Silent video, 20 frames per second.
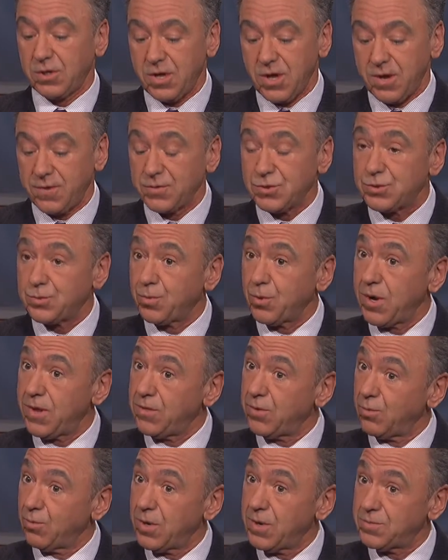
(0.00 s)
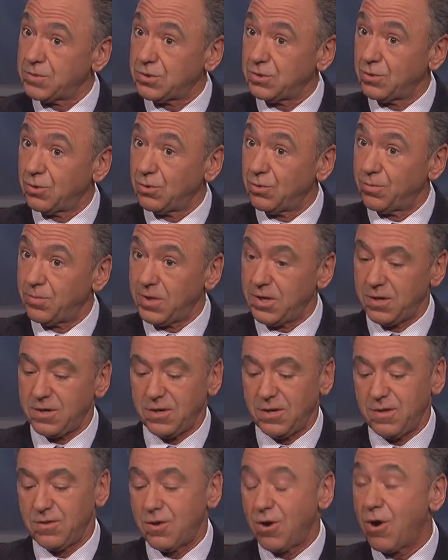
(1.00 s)
kind of spread the ribs a little bit,
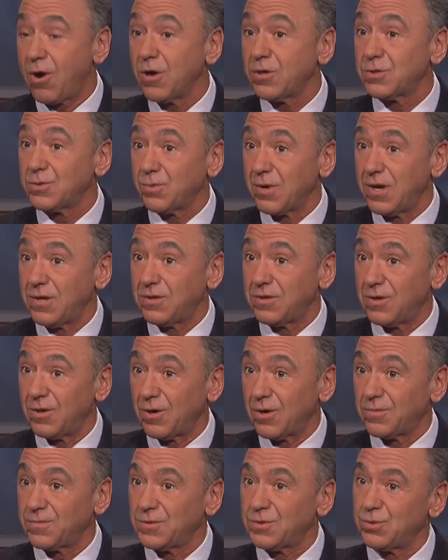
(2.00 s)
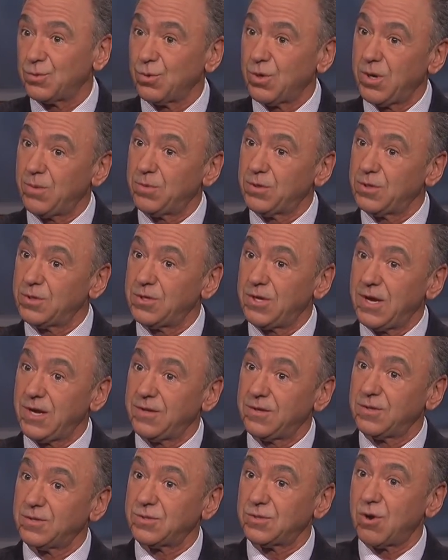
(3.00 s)
and the heart's right there. So we're able to
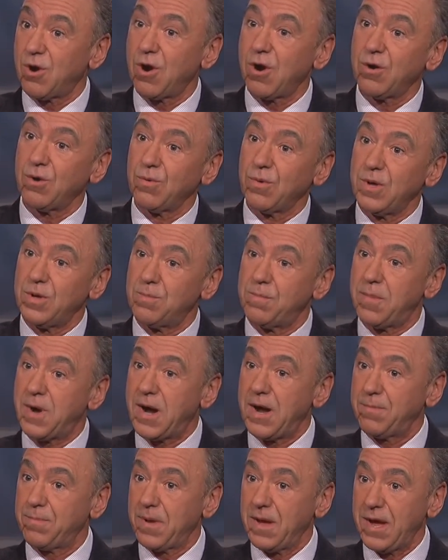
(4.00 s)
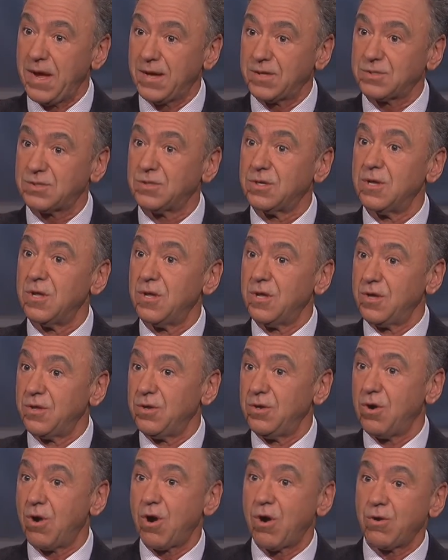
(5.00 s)
take this artery and bypass
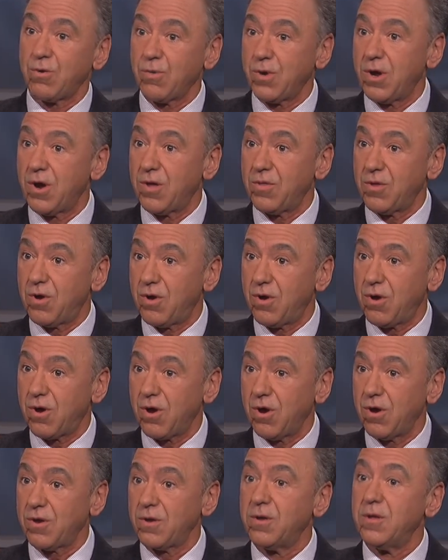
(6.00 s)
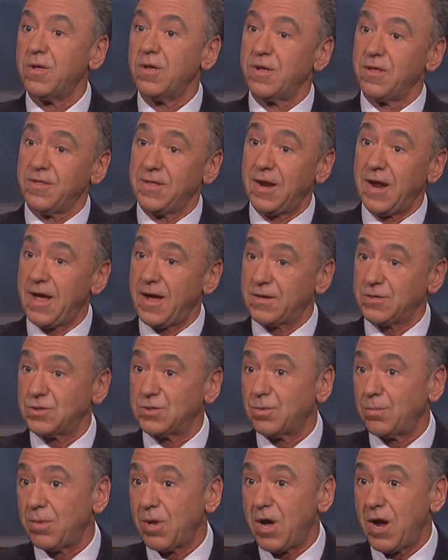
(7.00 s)
the artery on the heart that has
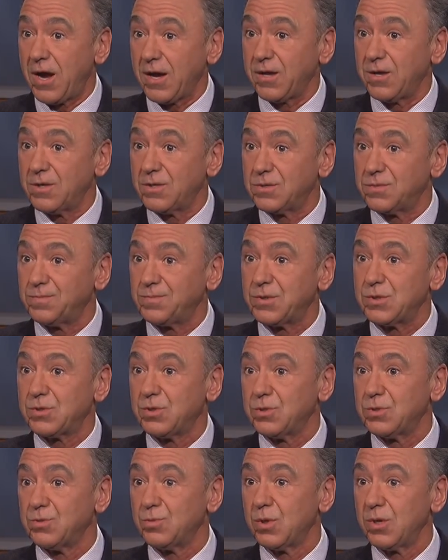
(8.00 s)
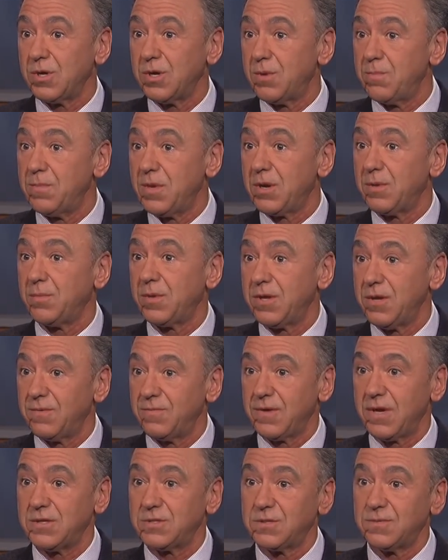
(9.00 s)
the blockage. So it's really a minimally
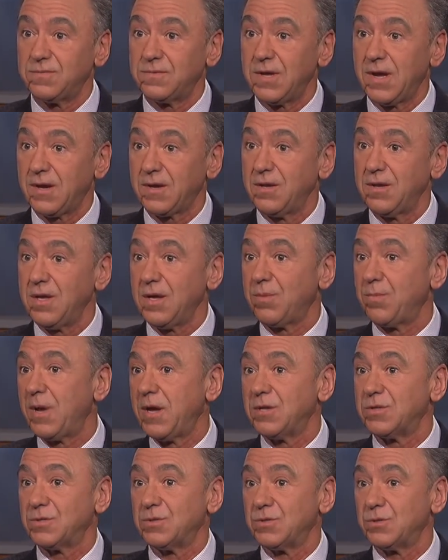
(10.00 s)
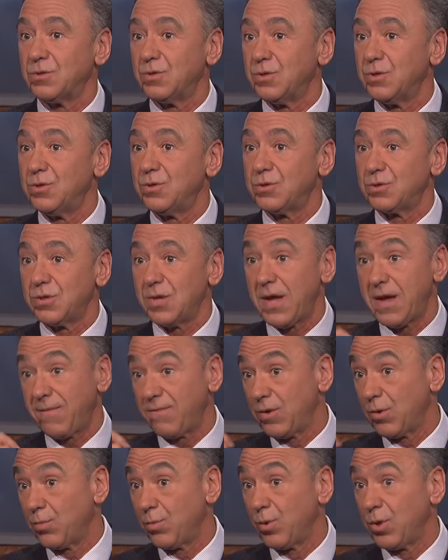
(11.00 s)
invasive technique. Patients usually have
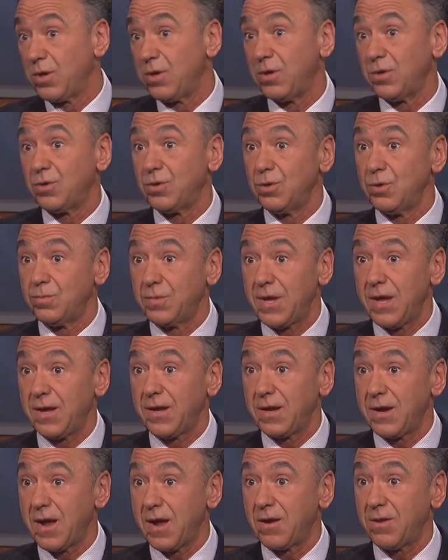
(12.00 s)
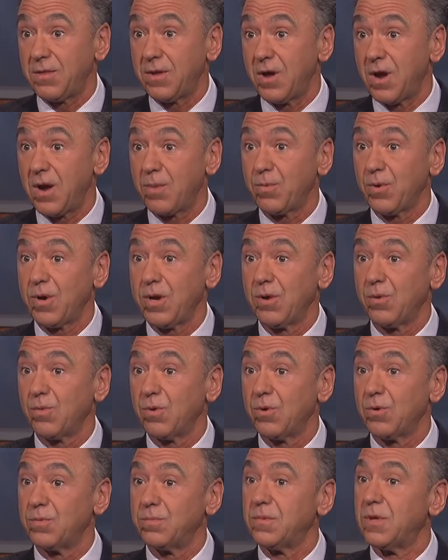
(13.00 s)
their breathing tube taken out in the operating
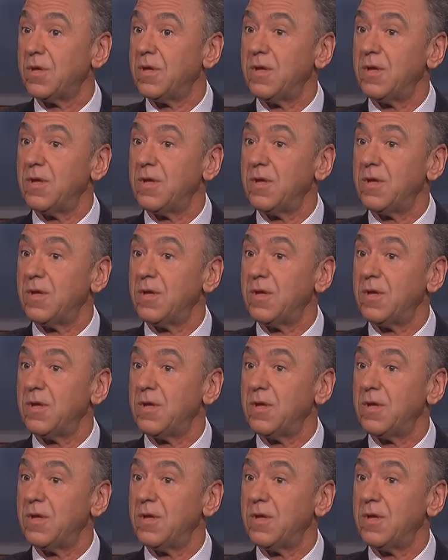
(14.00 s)
room.